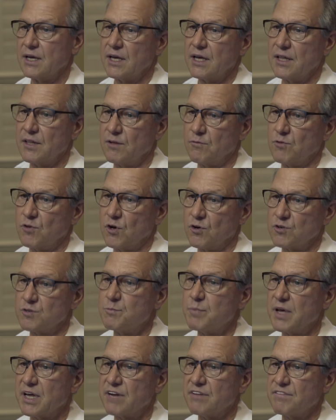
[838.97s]
and those
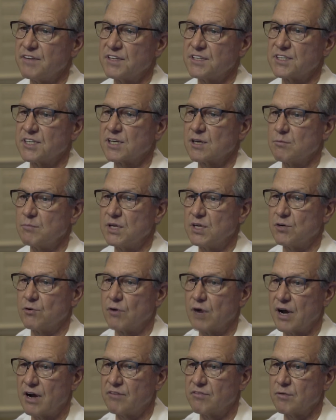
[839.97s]
benefits that can be
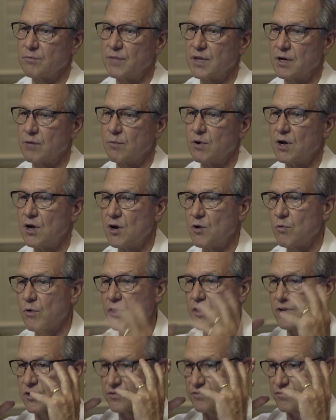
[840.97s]
derived from them, whether it's